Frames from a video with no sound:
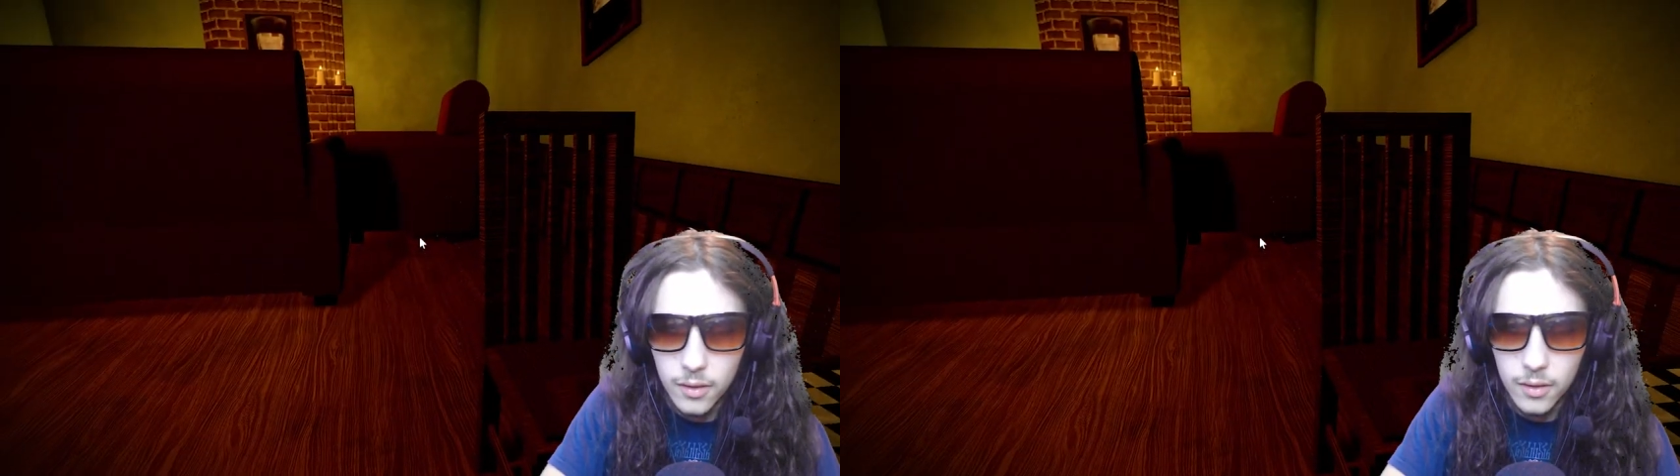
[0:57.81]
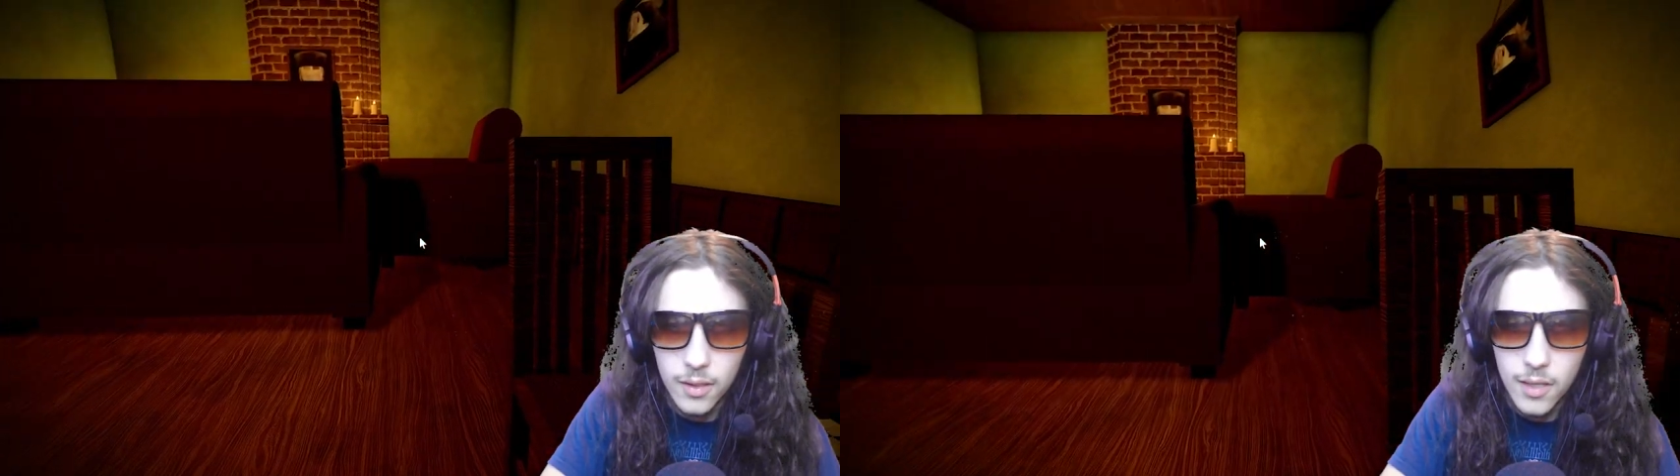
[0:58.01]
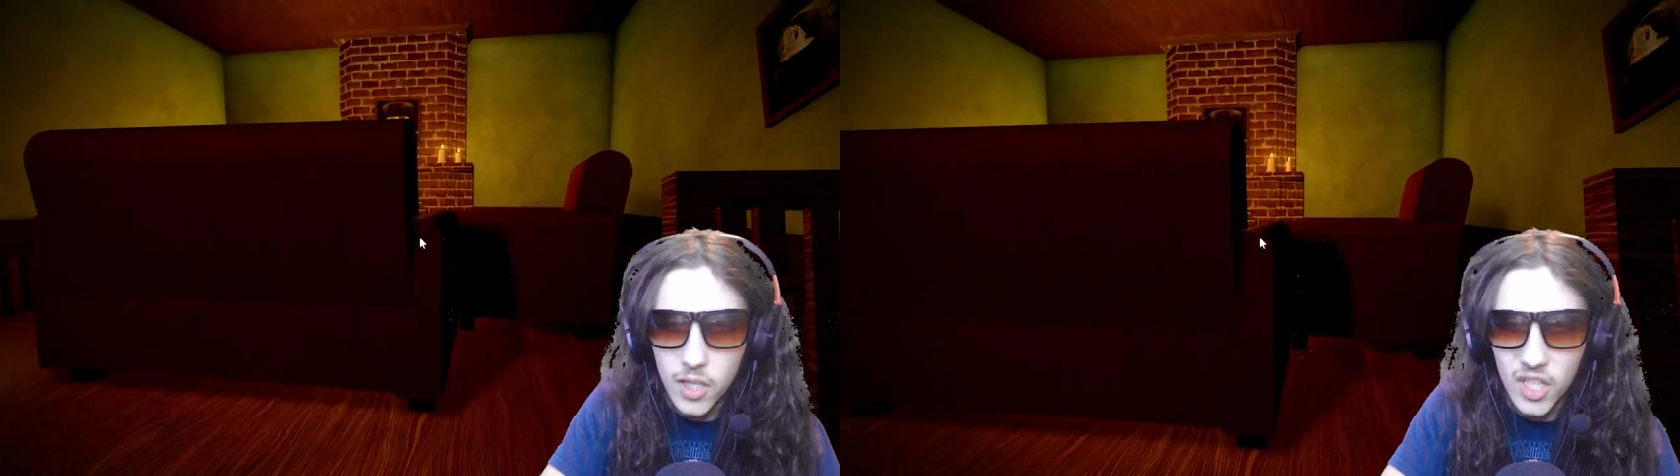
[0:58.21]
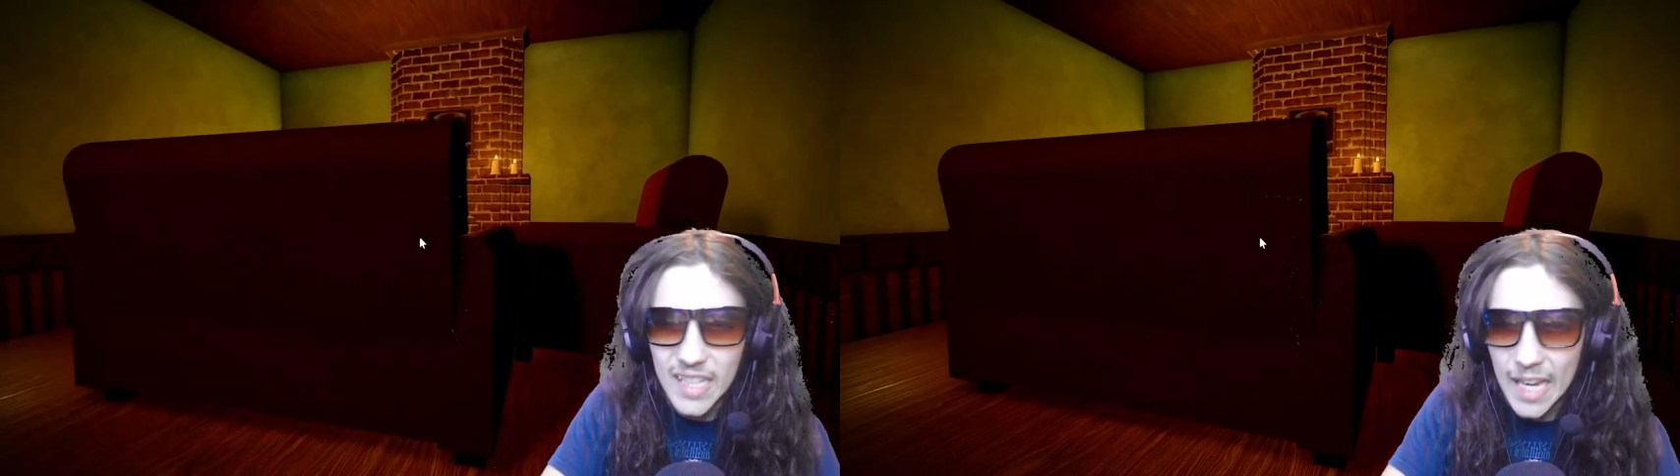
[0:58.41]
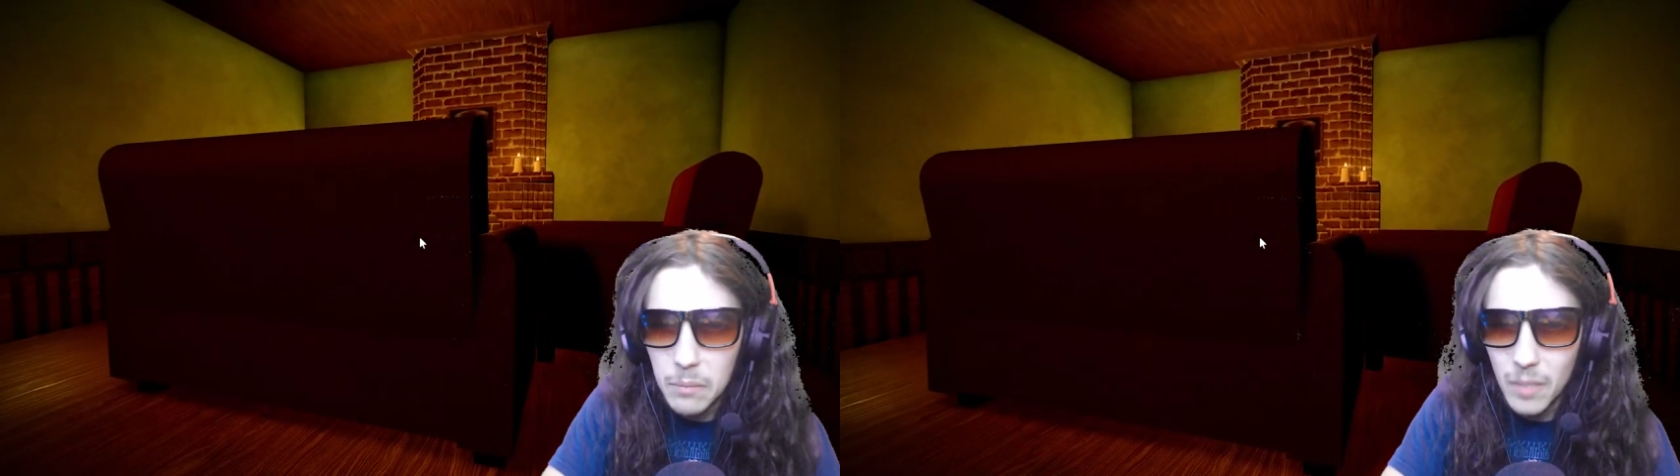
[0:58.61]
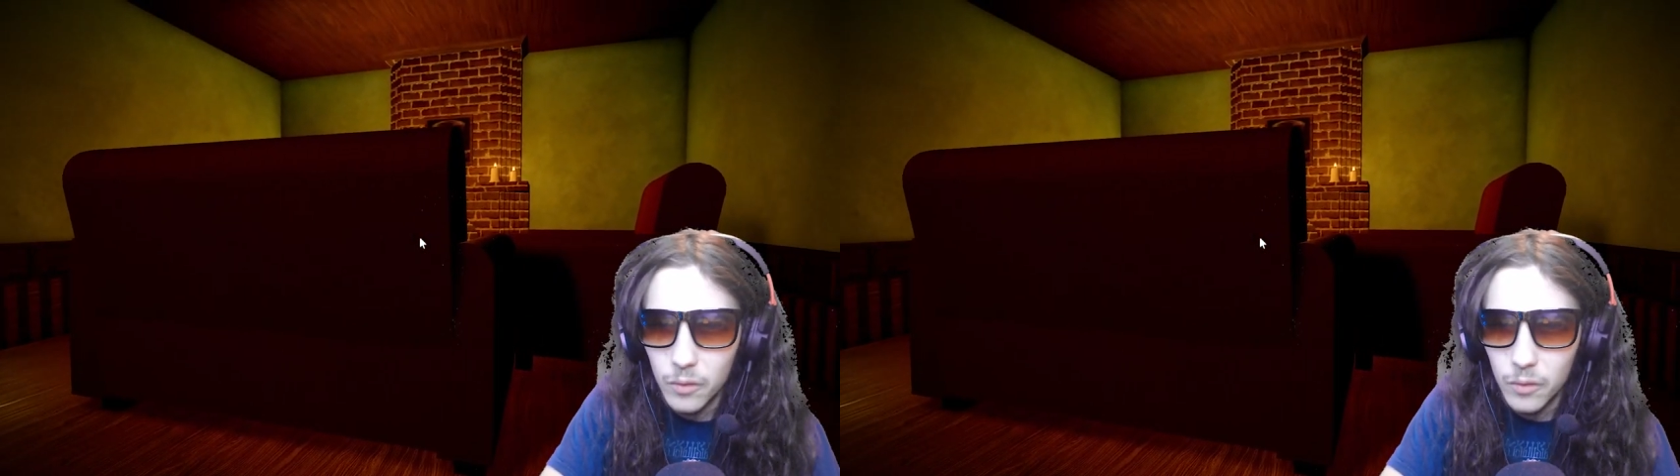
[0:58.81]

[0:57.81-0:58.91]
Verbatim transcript: This is the gaming